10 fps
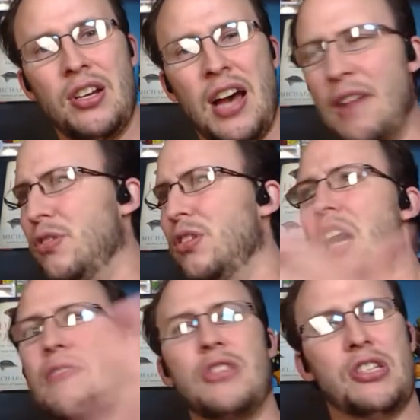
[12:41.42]
I've
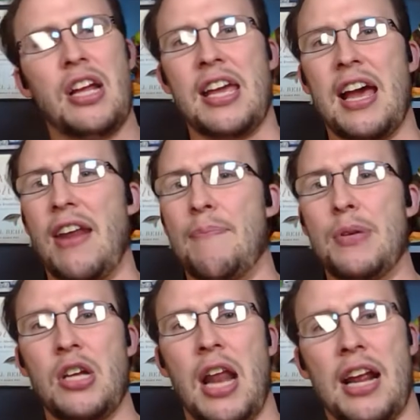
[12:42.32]
loved studying out
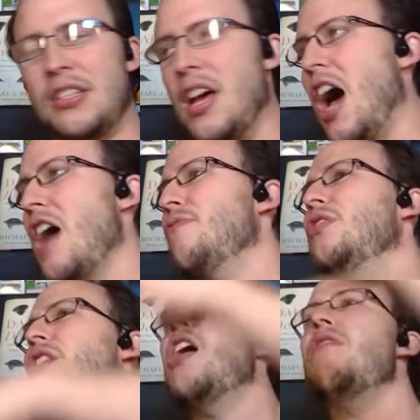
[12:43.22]
epigenetics. I've
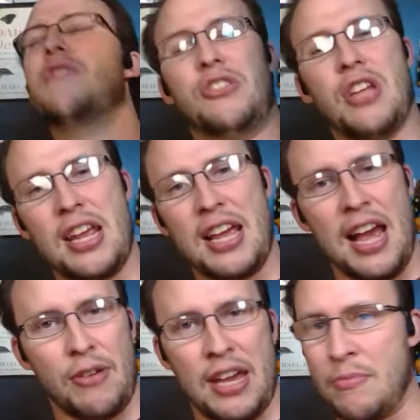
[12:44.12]
loved studying
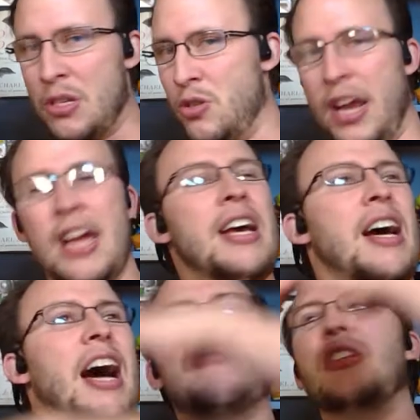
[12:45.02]
out chemistry.
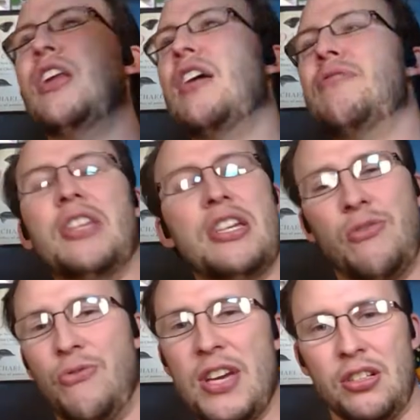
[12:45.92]
I've loved these
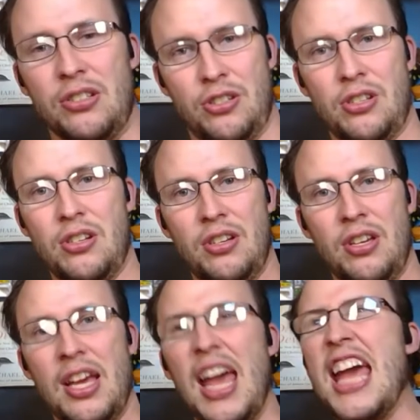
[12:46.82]
fields.
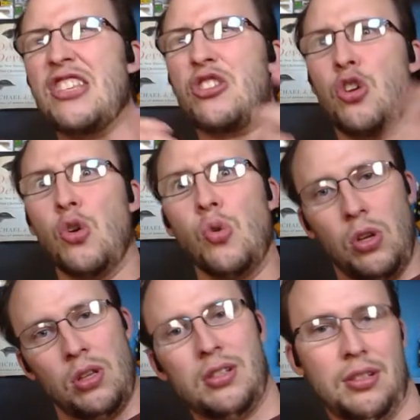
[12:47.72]
It's
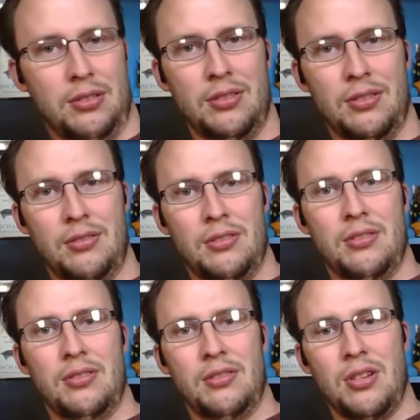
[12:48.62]
cool.
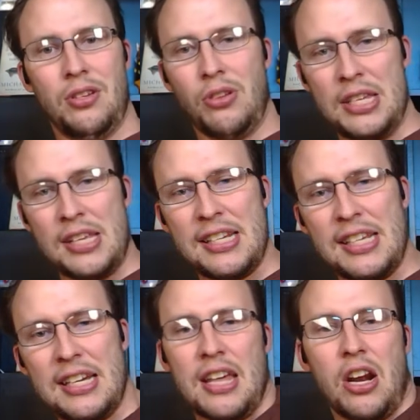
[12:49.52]
So this
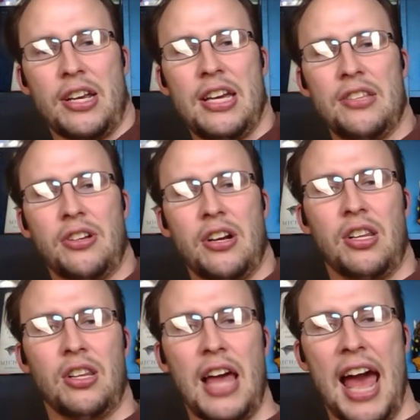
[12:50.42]
idea that our kids are going to
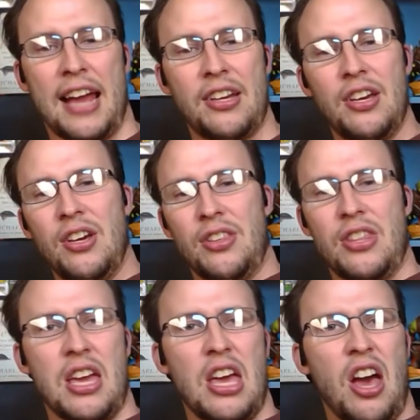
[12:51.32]
lack
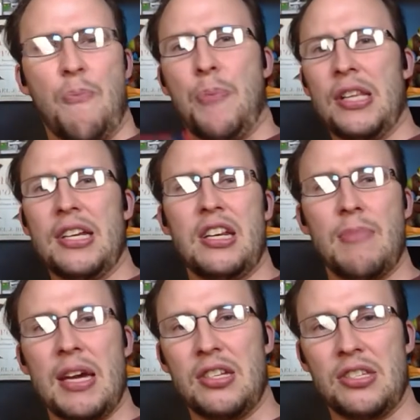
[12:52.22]
the ability to
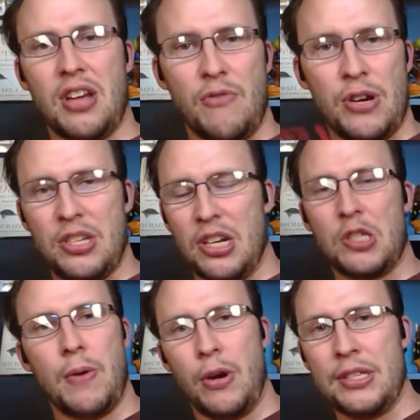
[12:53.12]
make discoveries and
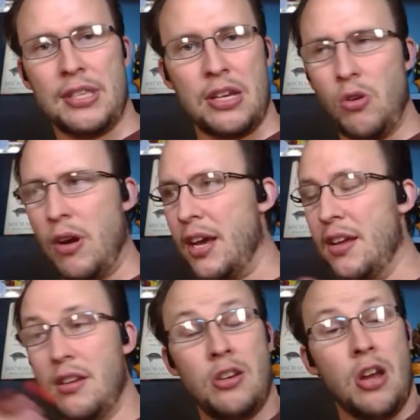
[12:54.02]
experience that joy,
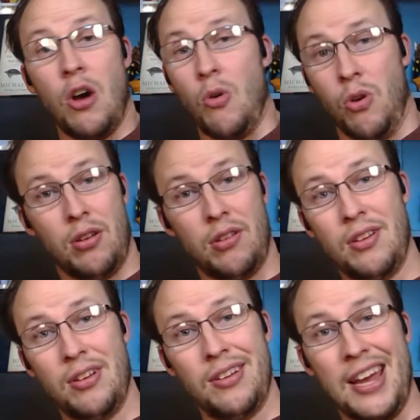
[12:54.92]
no.
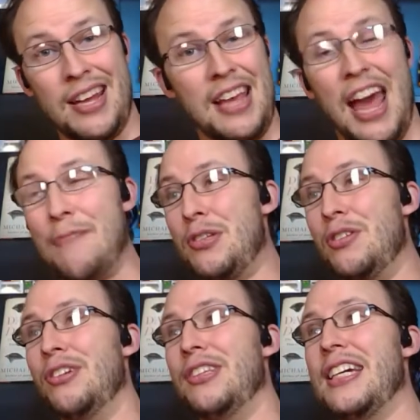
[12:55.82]
That has
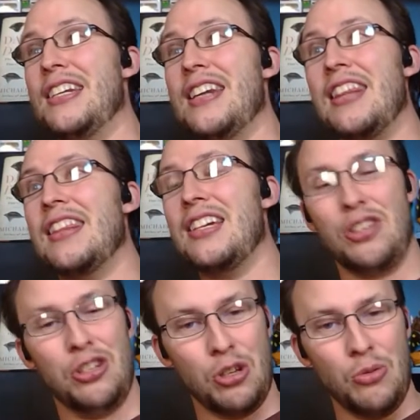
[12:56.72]
absolutely nothing
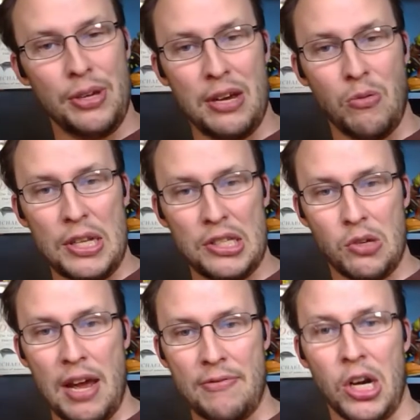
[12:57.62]
to do with it
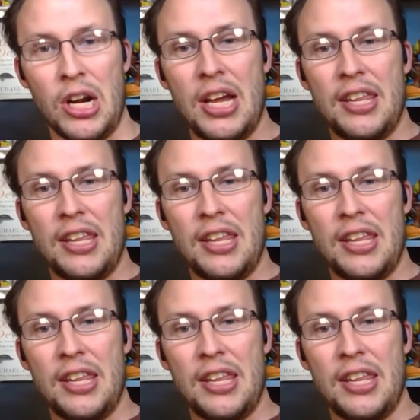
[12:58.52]
whatsoever.